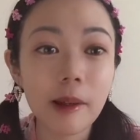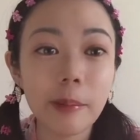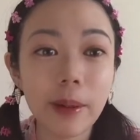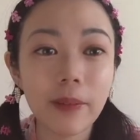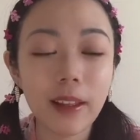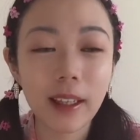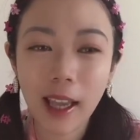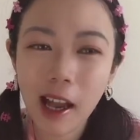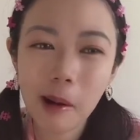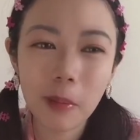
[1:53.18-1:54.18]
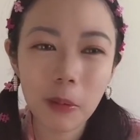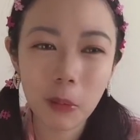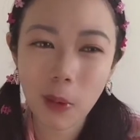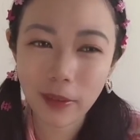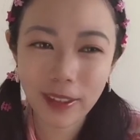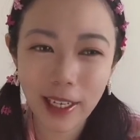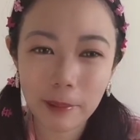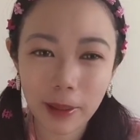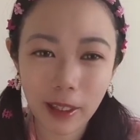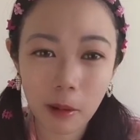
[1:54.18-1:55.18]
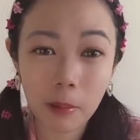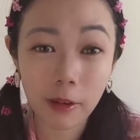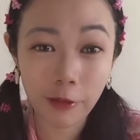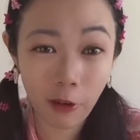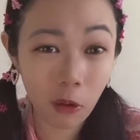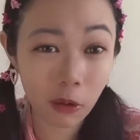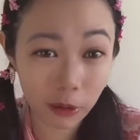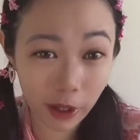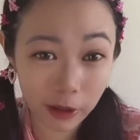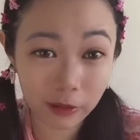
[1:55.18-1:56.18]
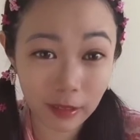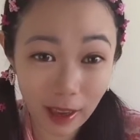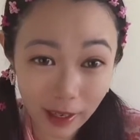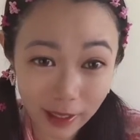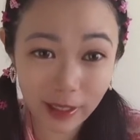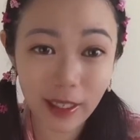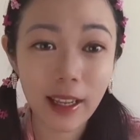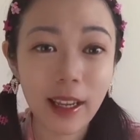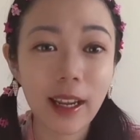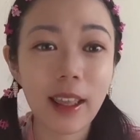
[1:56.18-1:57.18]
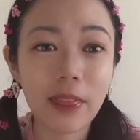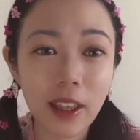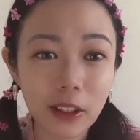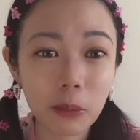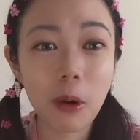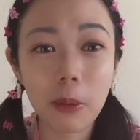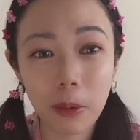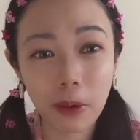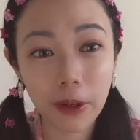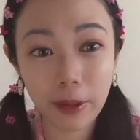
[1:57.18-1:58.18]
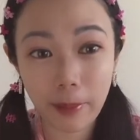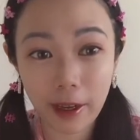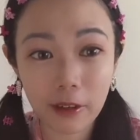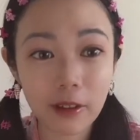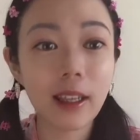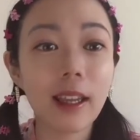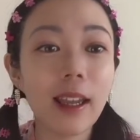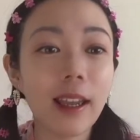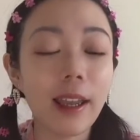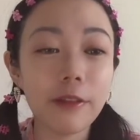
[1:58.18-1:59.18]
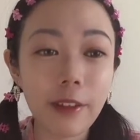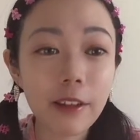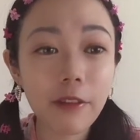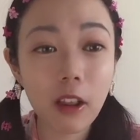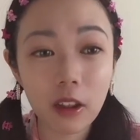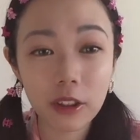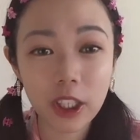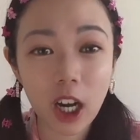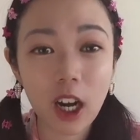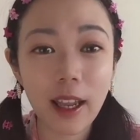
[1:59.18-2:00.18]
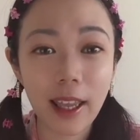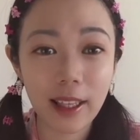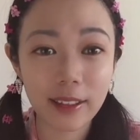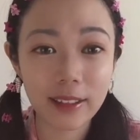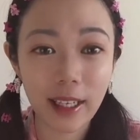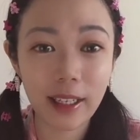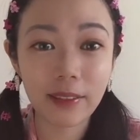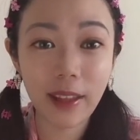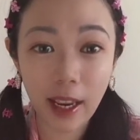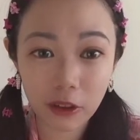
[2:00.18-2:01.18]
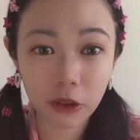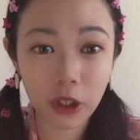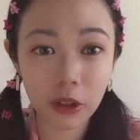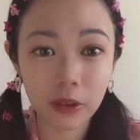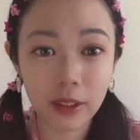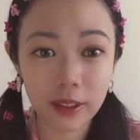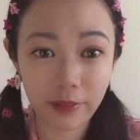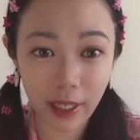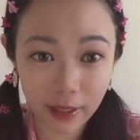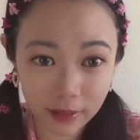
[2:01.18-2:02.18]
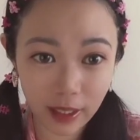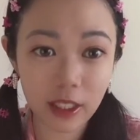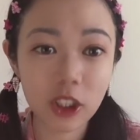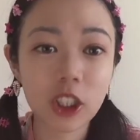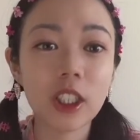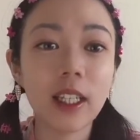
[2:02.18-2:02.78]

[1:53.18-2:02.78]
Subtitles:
But a cub would one day become a full-grown lion, and that's what we're worried about. A fake follow chart has a natural disadvantage.